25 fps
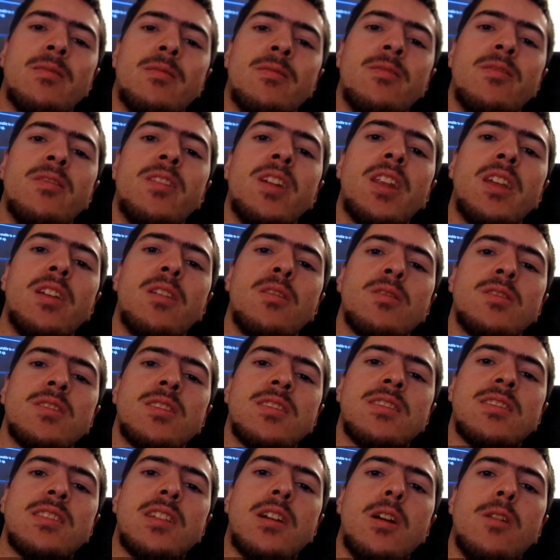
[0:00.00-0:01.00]
videos
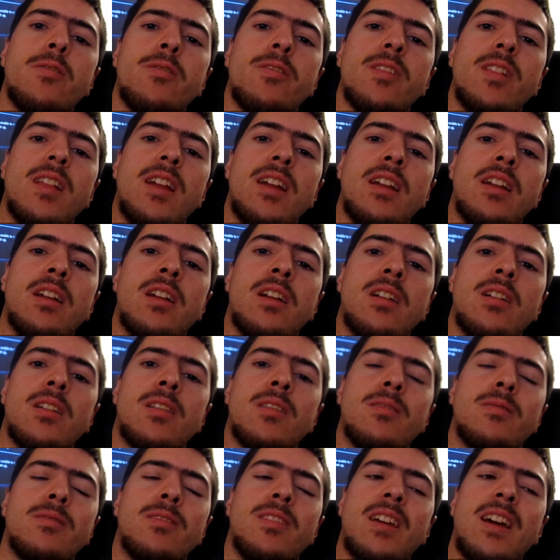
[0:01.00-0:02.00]
itself are like
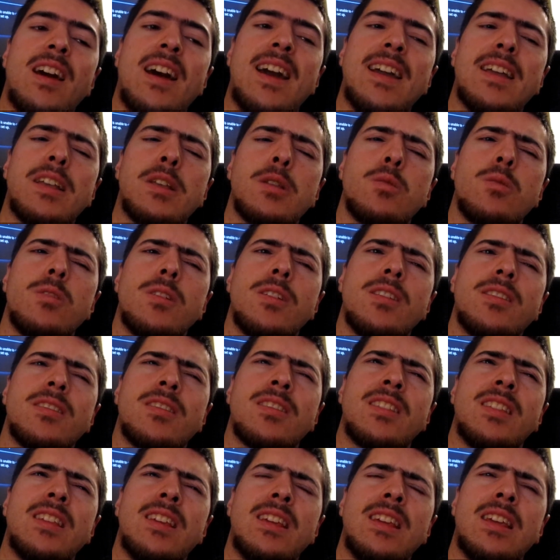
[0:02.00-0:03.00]
the highest one is
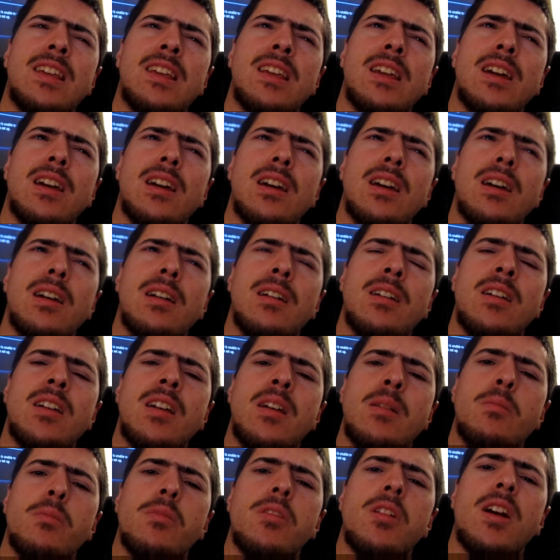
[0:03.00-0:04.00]
the uh,
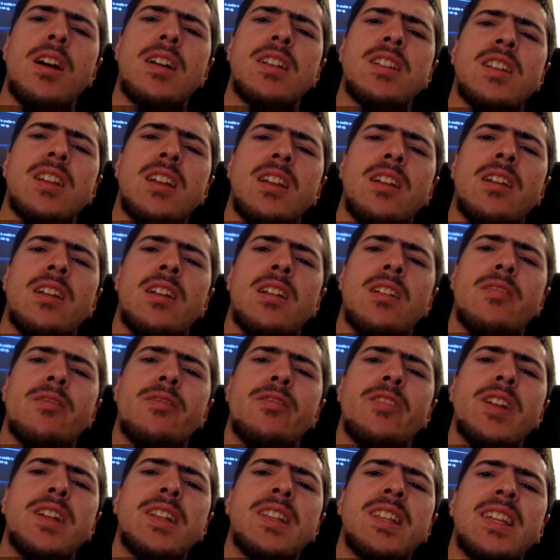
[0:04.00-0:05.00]
project
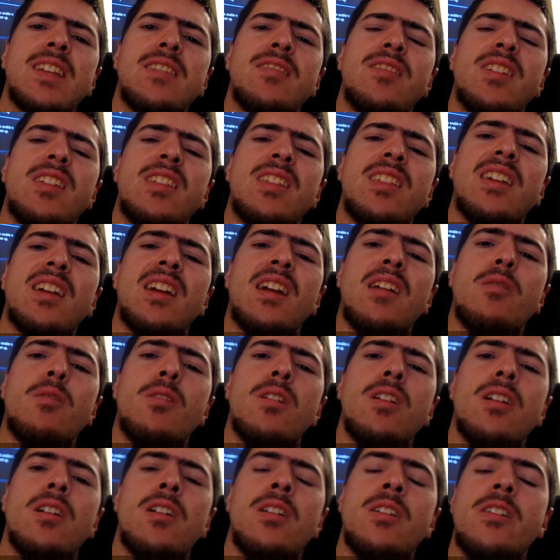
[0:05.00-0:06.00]
free TV thing I
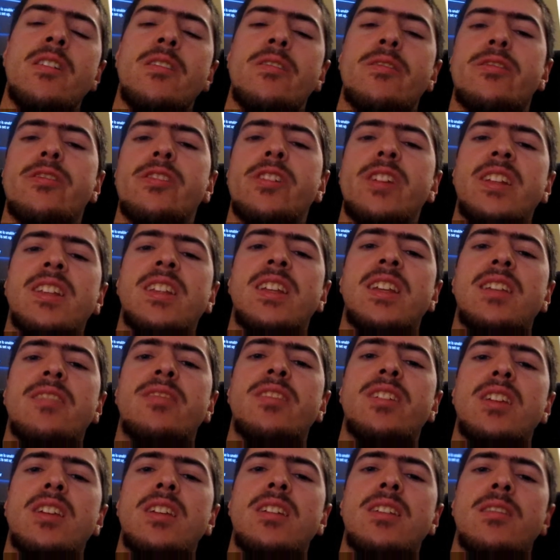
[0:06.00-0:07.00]
want free
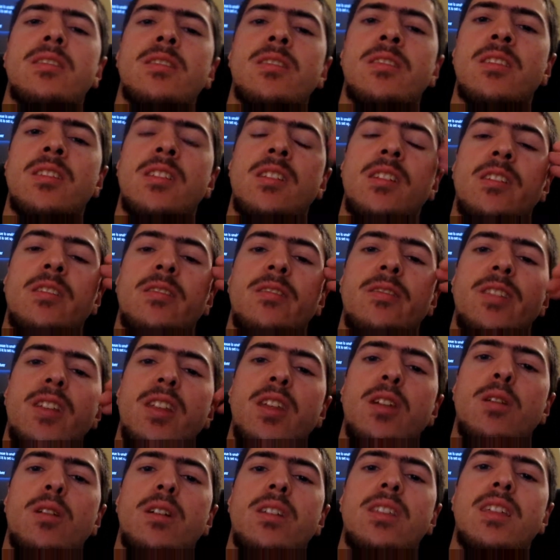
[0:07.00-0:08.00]
TV
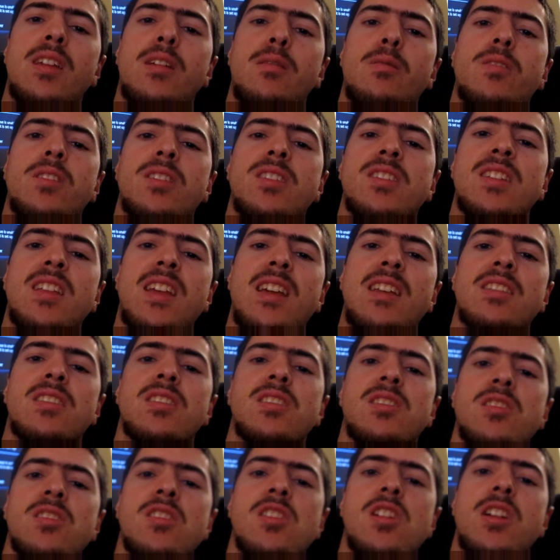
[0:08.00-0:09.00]
video I think which
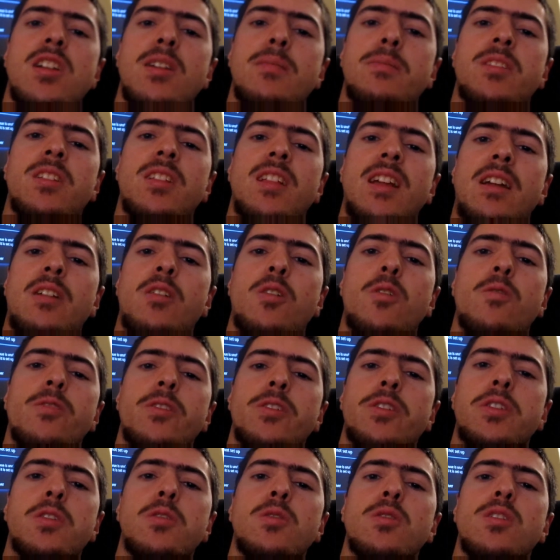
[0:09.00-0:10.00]
that's shot up to like over
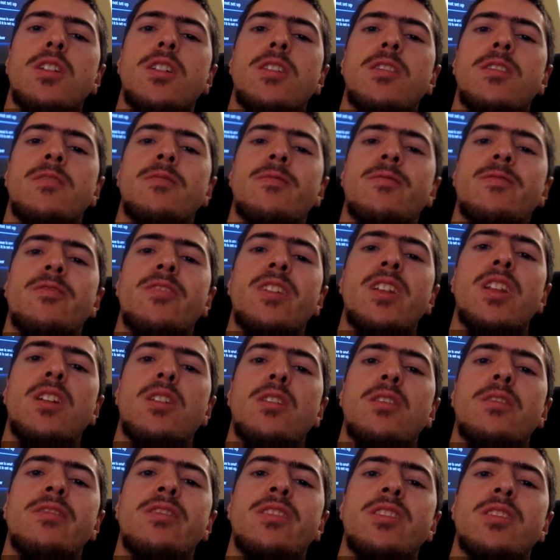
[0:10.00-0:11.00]
200
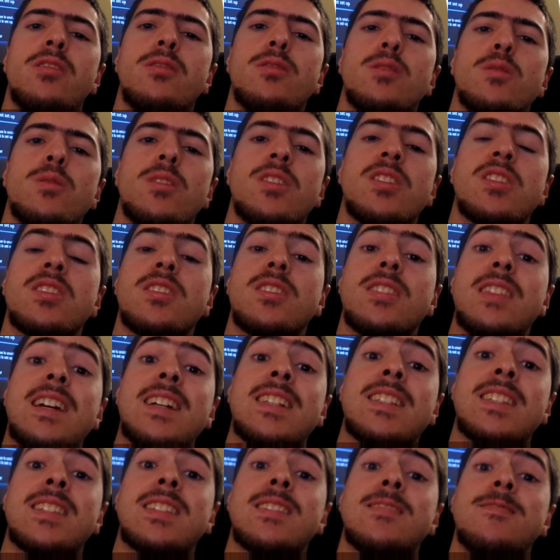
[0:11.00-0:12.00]
video views which
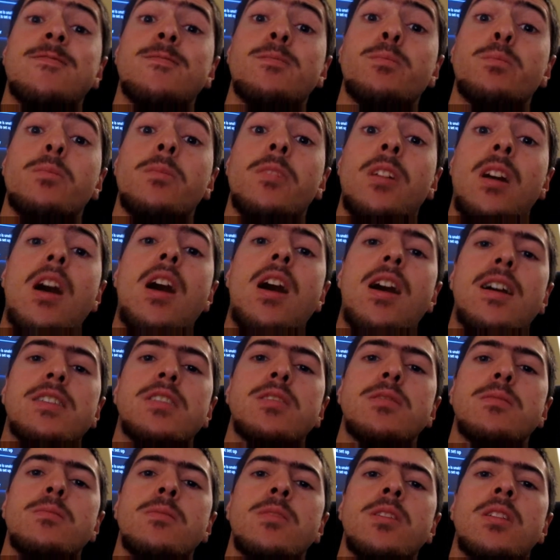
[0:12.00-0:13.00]
that's
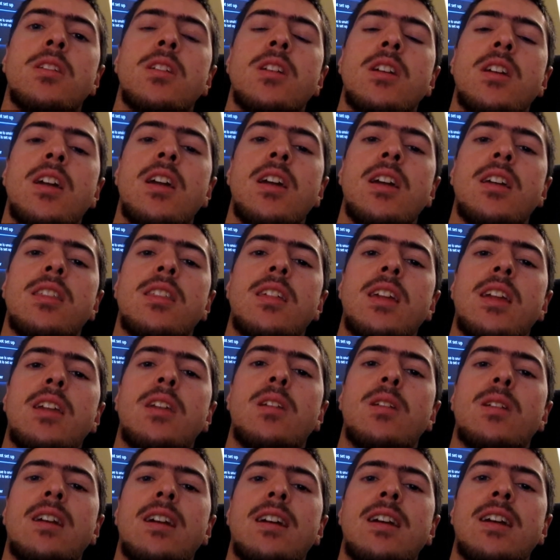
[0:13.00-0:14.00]
awesome thank
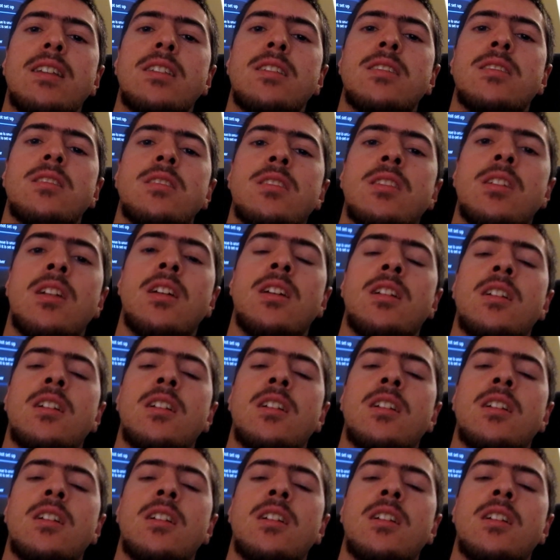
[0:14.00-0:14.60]
you guys